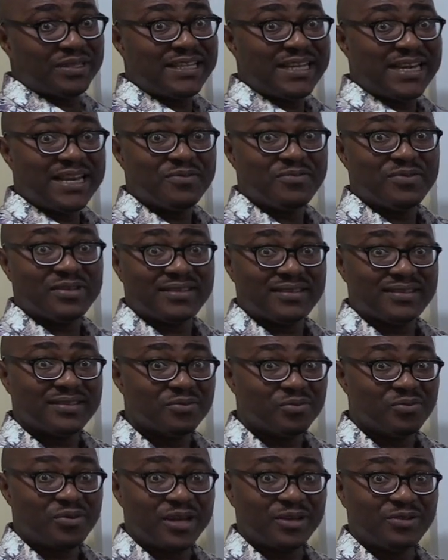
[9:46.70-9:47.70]
be dealing with the
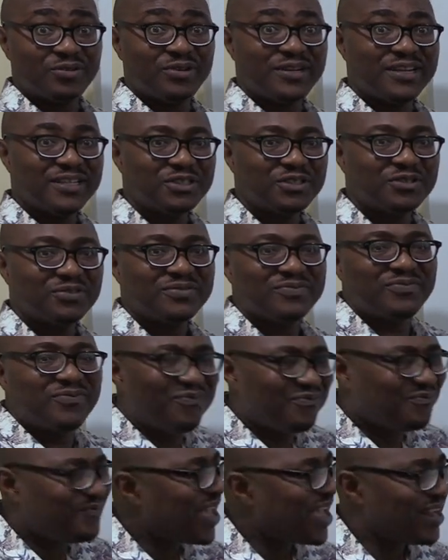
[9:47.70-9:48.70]
regulation.
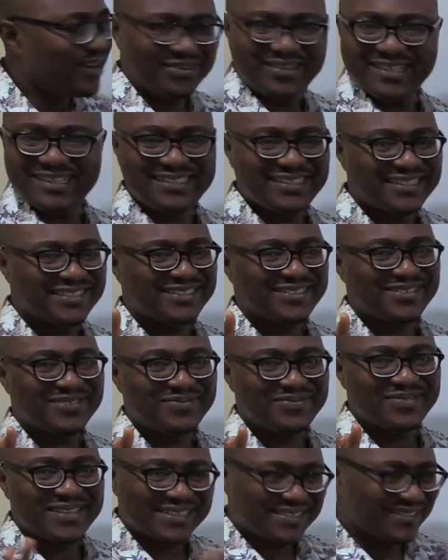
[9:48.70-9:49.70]
Very easy
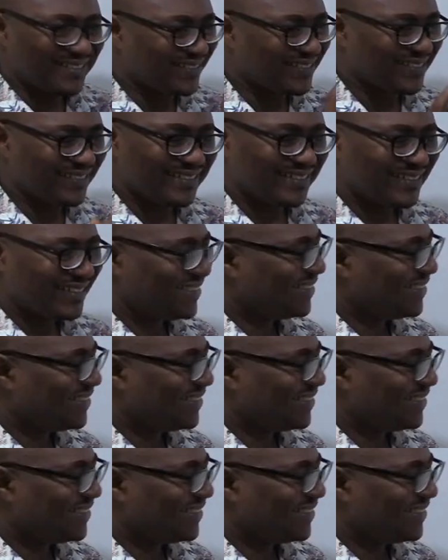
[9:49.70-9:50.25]
stuff. There's nothing